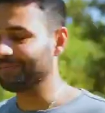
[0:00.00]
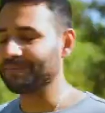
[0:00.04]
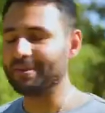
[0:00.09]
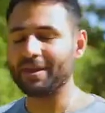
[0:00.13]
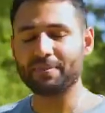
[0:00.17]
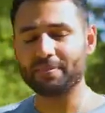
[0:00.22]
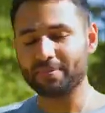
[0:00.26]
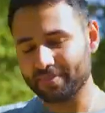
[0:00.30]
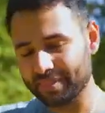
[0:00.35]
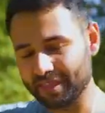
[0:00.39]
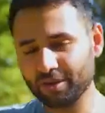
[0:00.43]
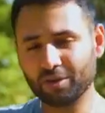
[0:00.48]

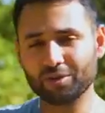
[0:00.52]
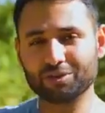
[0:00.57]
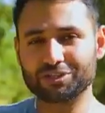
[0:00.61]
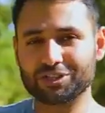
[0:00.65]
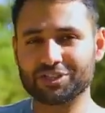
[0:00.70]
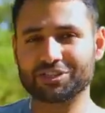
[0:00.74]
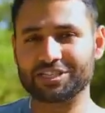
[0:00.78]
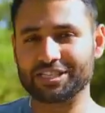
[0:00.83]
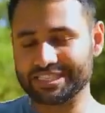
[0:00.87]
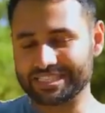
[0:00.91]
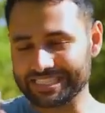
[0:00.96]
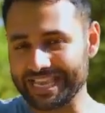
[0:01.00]
And they're not
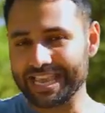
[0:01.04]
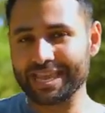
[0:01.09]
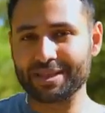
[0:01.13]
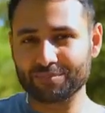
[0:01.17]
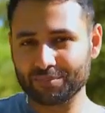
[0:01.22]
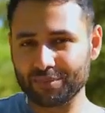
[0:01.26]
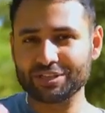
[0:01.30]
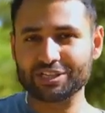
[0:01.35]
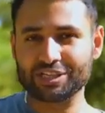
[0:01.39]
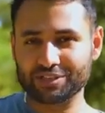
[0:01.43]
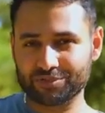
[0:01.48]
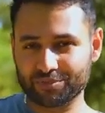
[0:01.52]
just the same
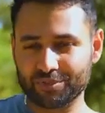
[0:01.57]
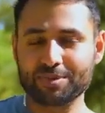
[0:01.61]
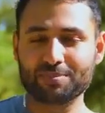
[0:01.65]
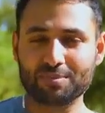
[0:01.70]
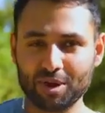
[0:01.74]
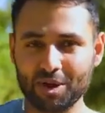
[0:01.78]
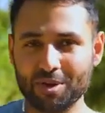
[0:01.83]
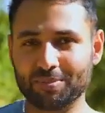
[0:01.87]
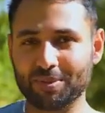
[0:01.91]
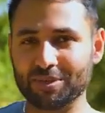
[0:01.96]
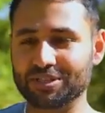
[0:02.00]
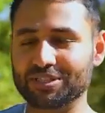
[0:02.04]
widgets
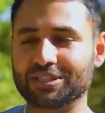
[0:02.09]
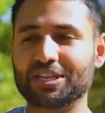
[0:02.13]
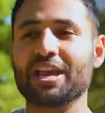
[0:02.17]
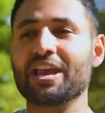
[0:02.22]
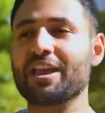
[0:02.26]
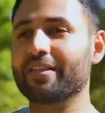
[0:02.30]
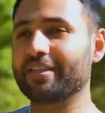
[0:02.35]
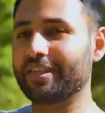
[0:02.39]
repurposed,